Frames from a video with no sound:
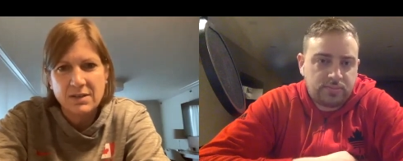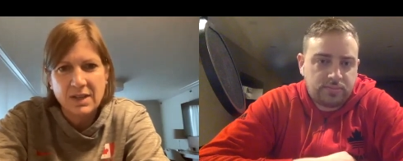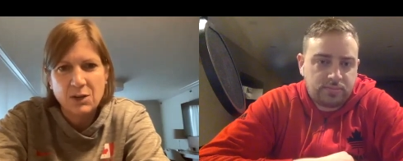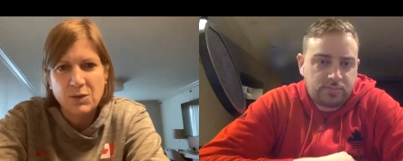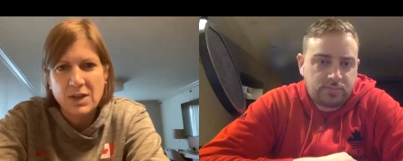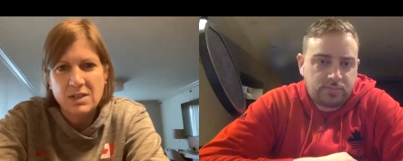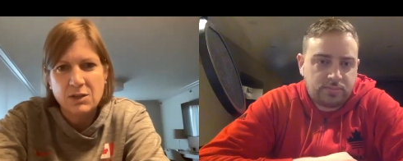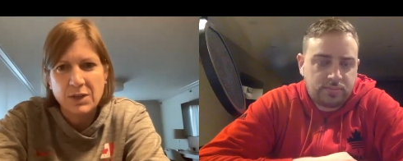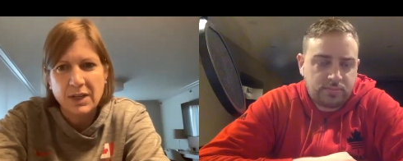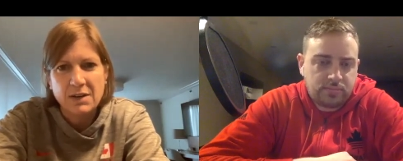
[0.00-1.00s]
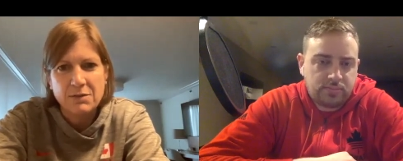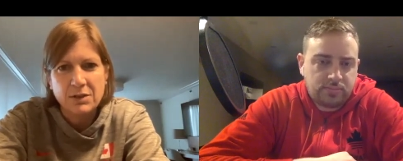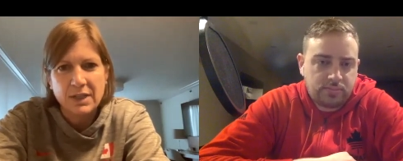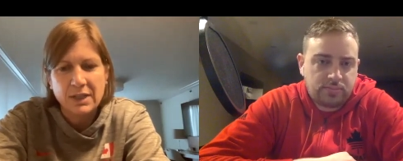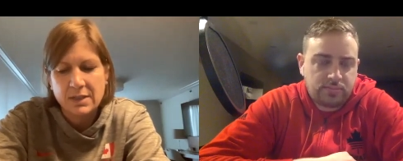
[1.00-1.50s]
Speaker 1: kind of rest and recover
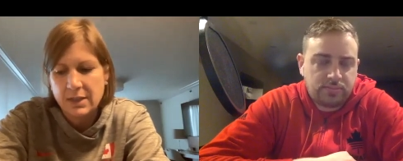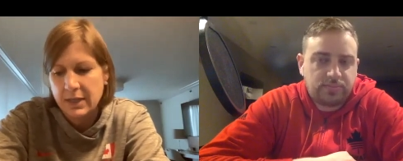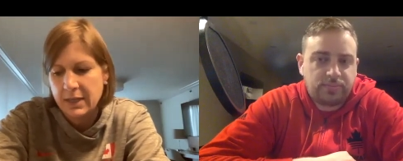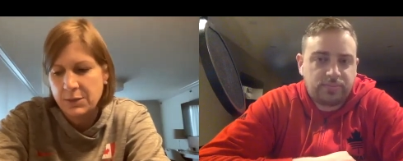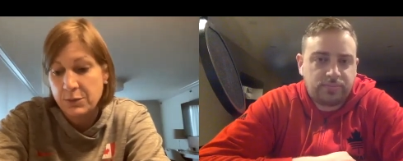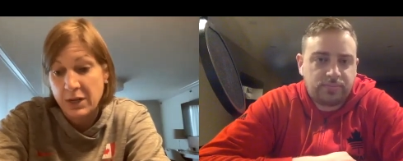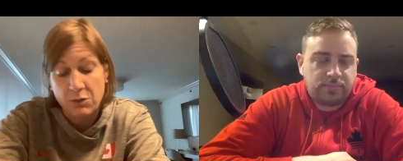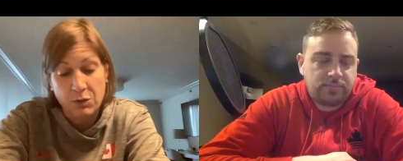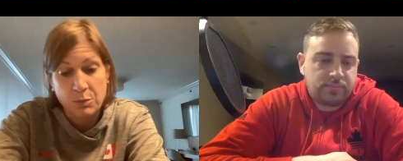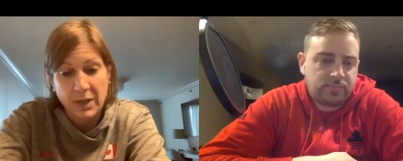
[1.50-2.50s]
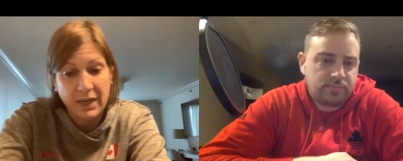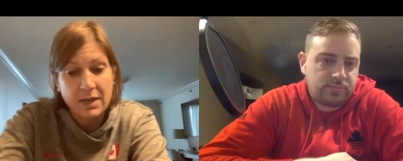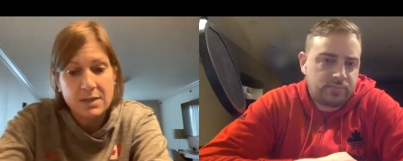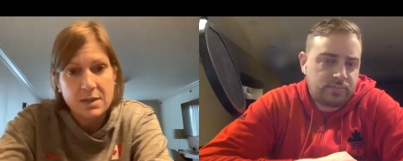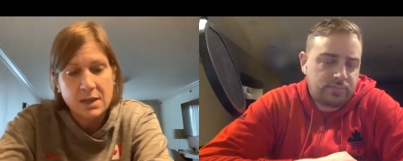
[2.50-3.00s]
and uh, regroup, I
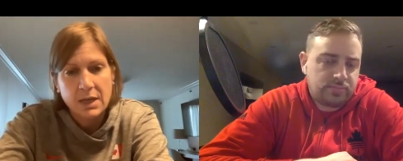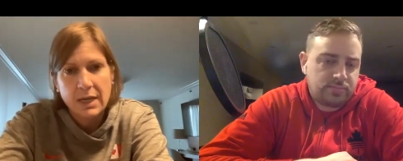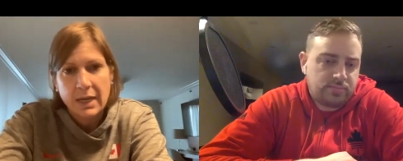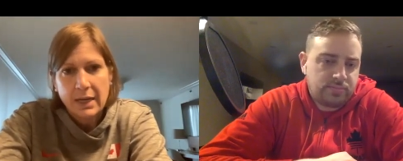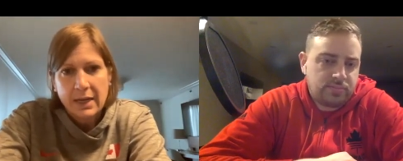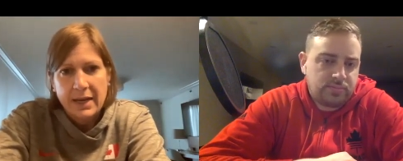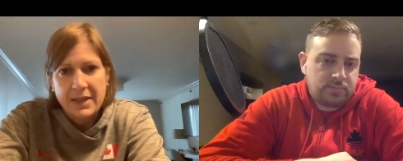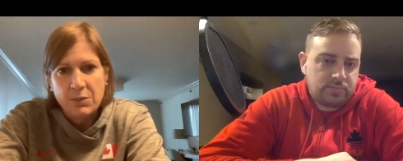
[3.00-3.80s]
guess. And then